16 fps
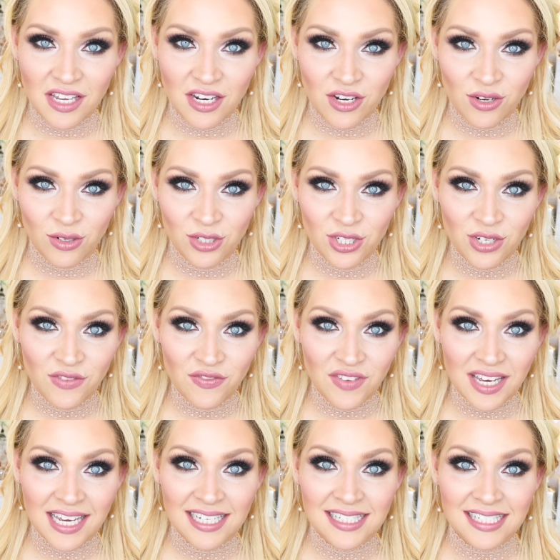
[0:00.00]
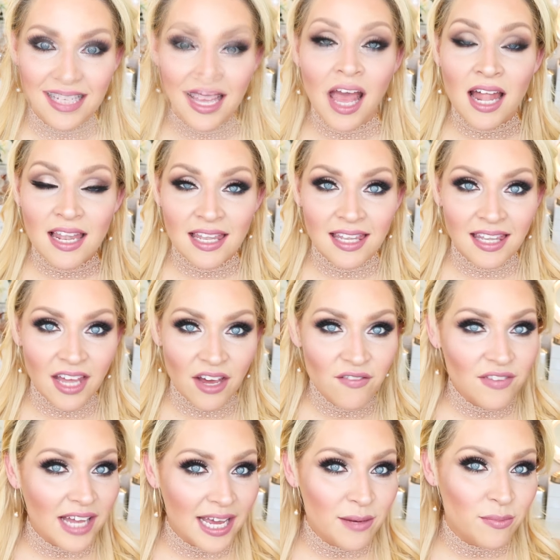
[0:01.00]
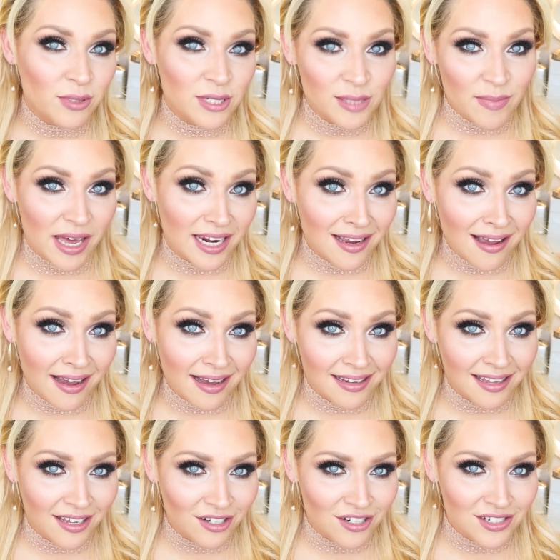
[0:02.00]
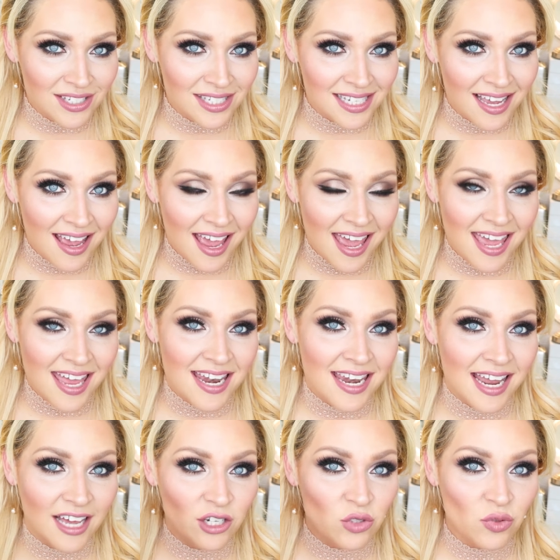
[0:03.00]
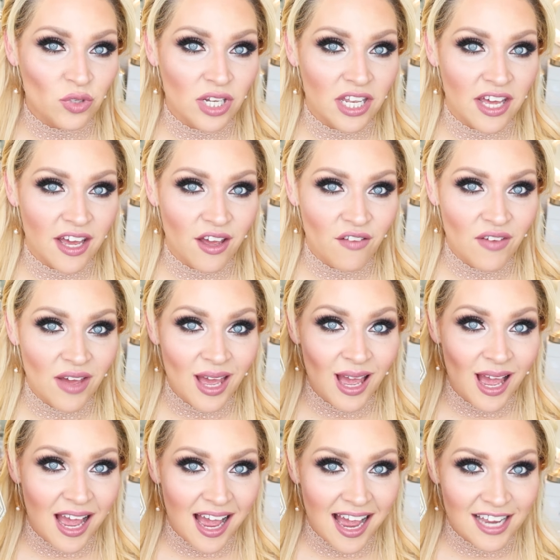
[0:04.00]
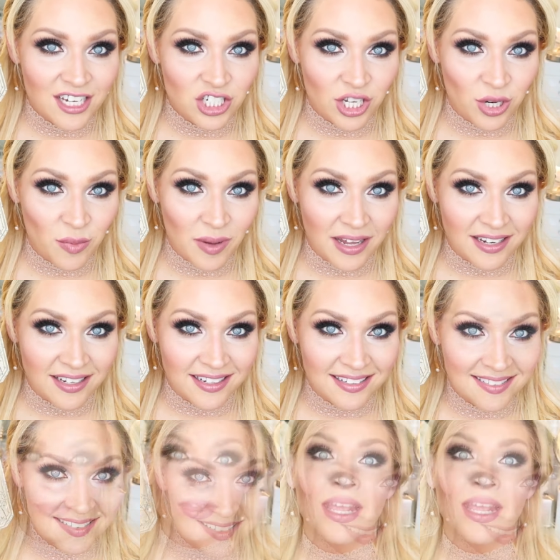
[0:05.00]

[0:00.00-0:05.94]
the new Too Faced Love Light Prismatic Highlighters and Natural Love Eyeshadow Palette.